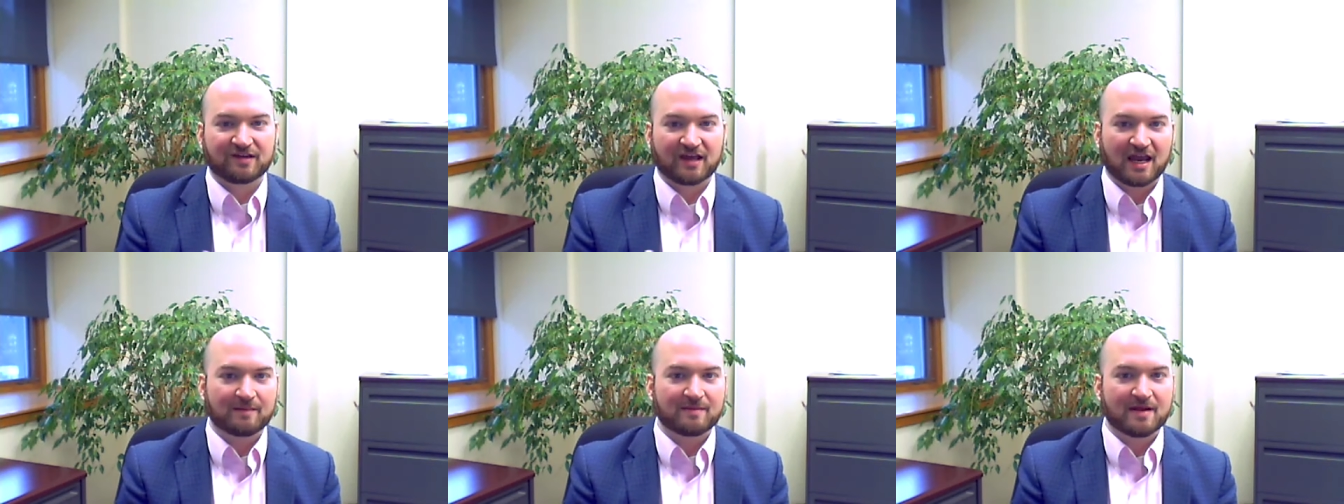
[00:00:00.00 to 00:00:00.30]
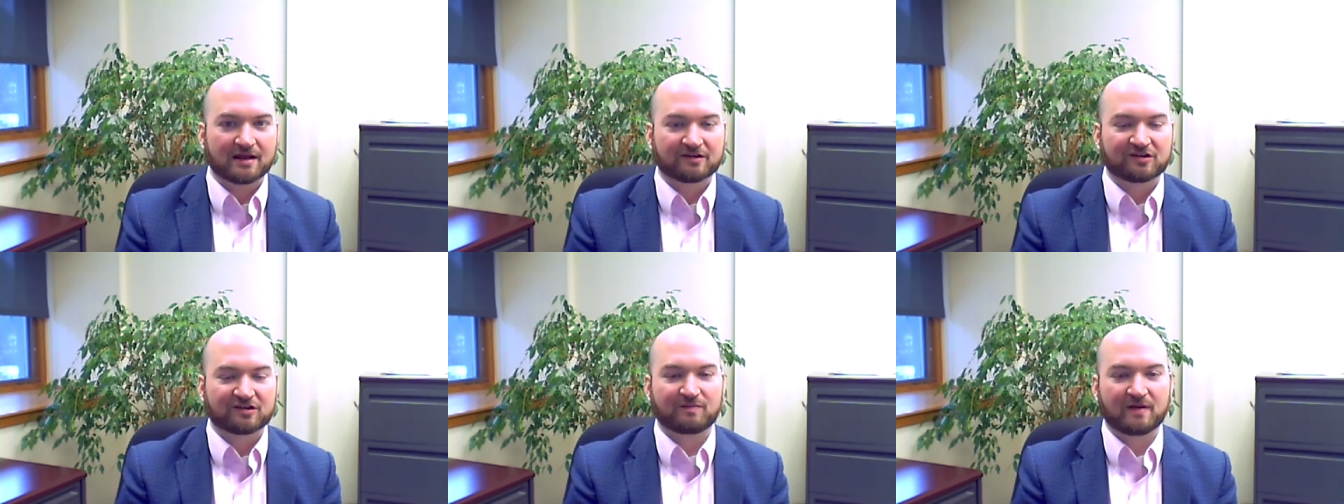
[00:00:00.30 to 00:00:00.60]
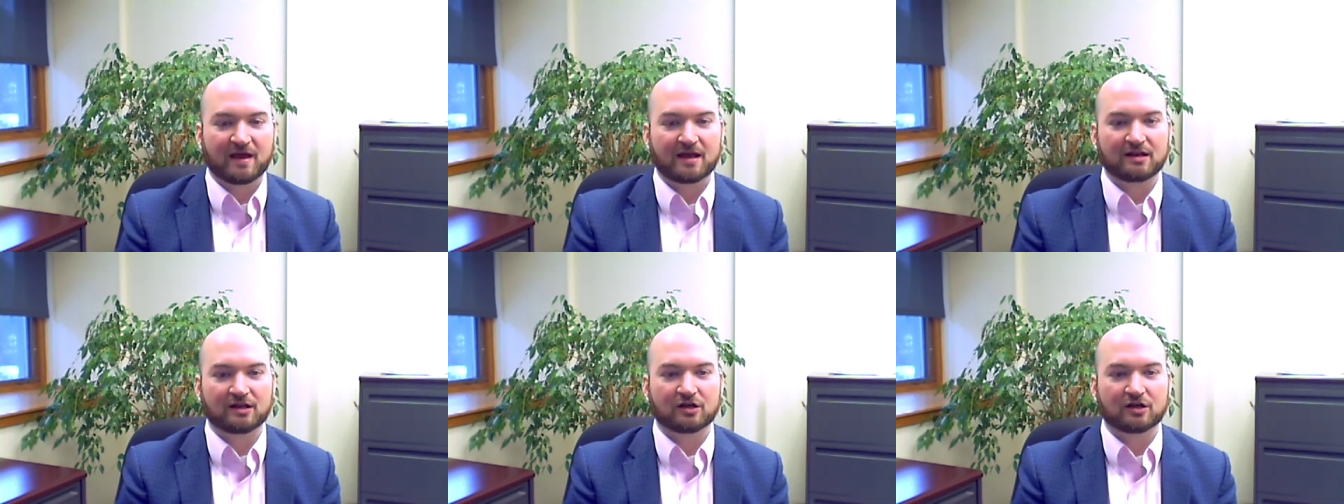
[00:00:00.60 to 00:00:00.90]
aimed at
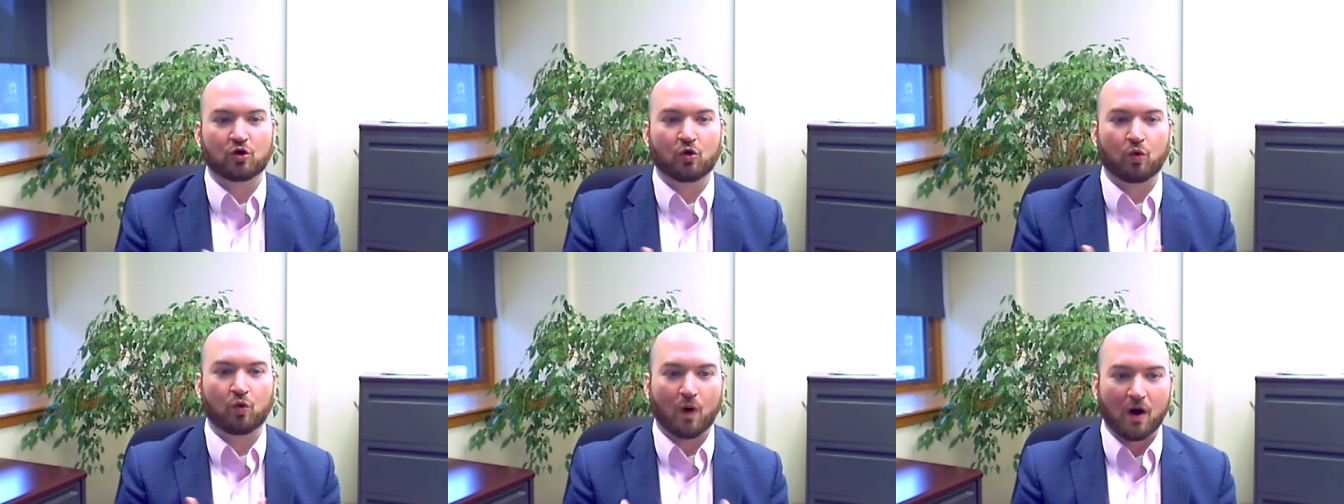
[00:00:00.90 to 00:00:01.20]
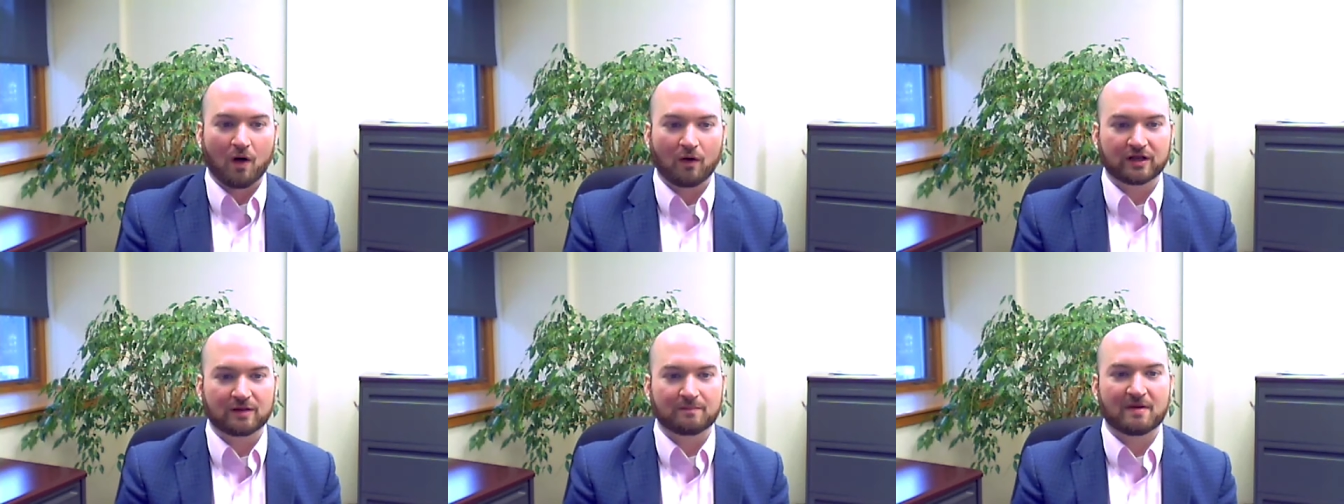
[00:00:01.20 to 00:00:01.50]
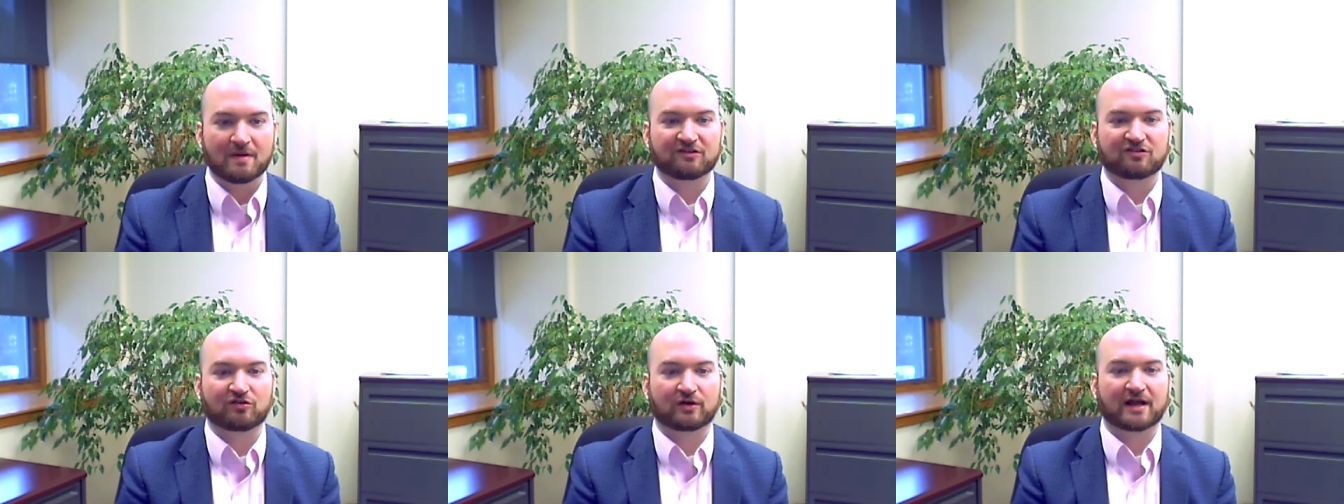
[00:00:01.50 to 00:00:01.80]
expanding quality
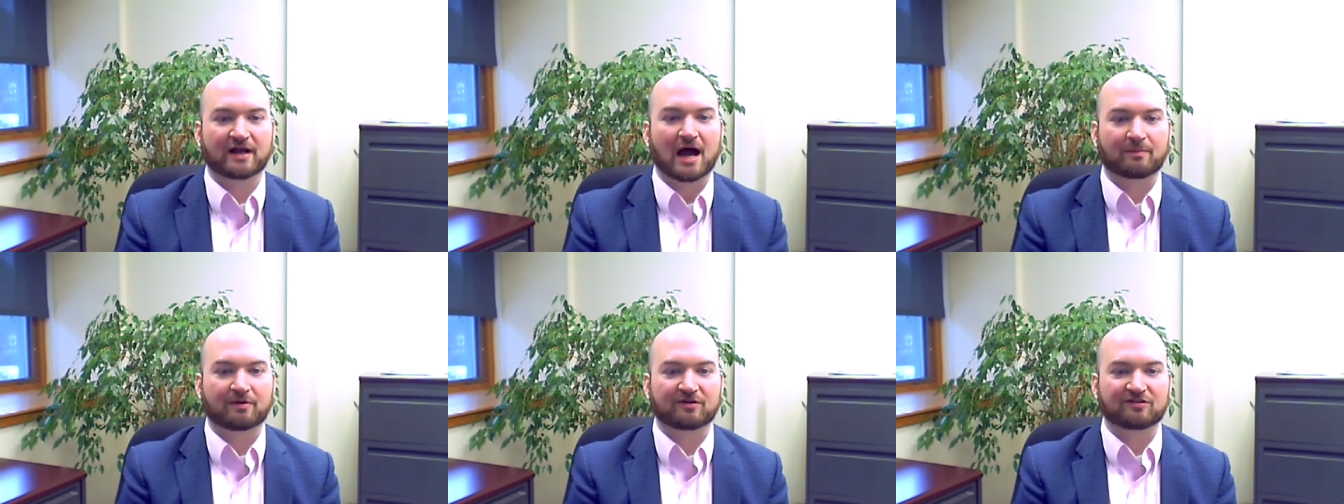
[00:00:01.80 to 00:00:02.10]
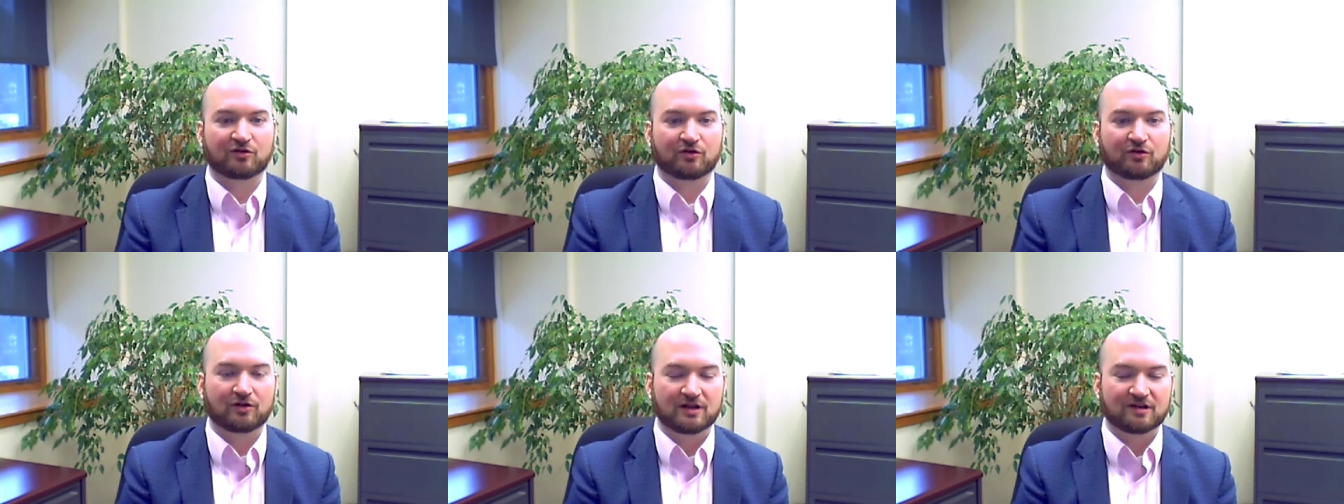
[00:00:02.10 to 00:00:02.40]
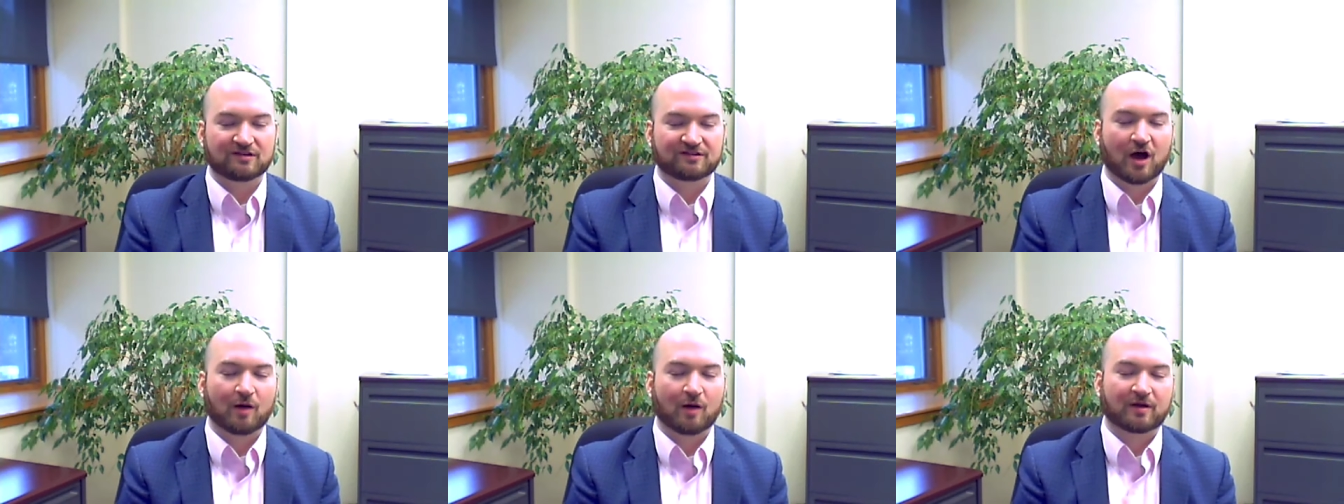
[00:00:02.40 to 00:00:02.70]
mentoring opportunities
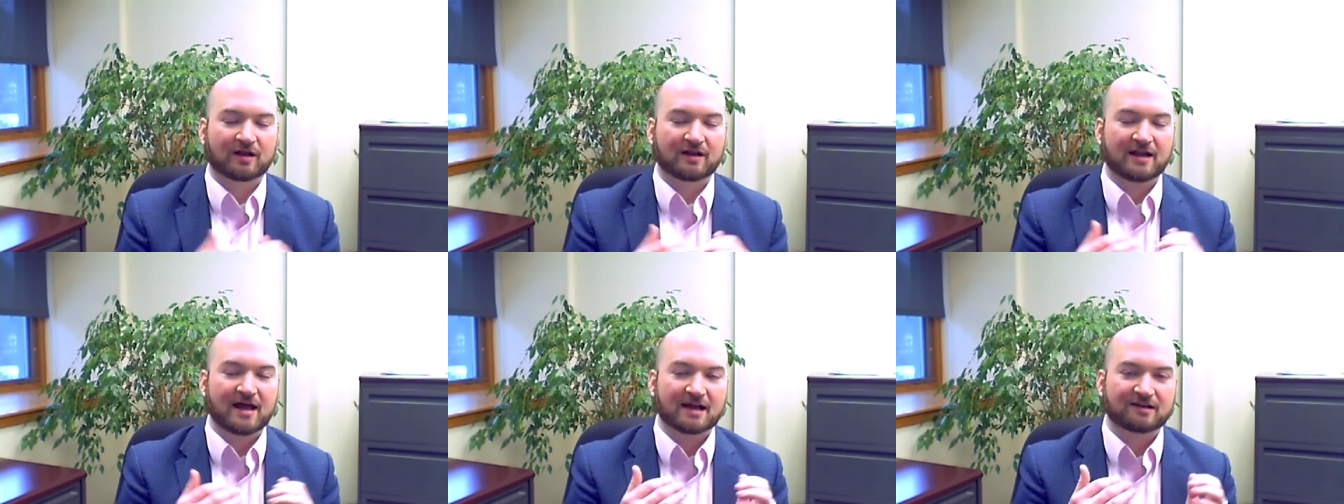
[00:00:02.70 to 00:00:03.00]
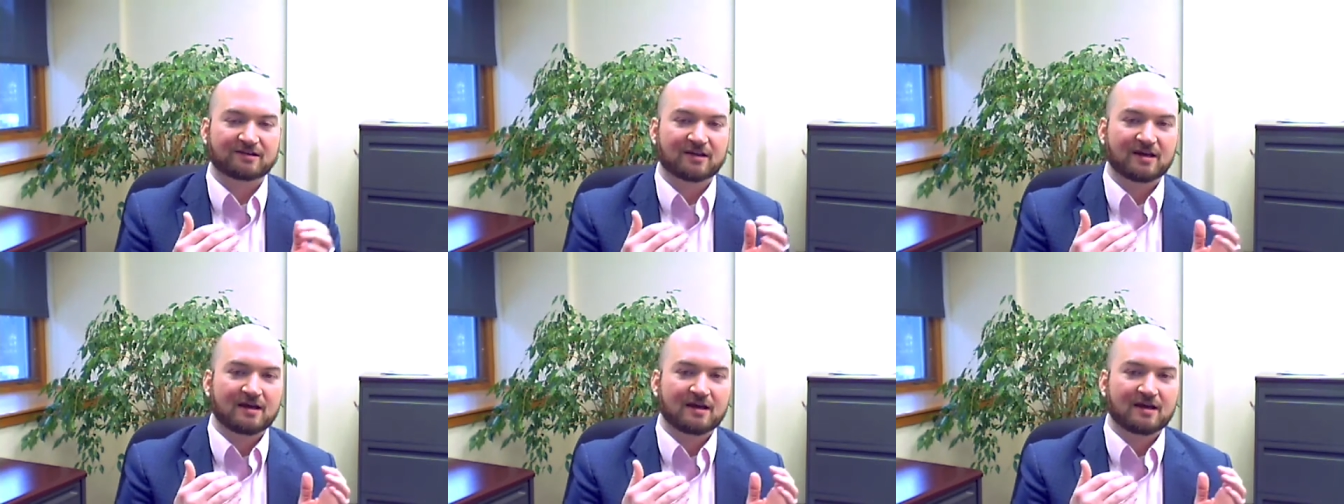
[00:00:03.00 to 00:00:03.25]
to help connect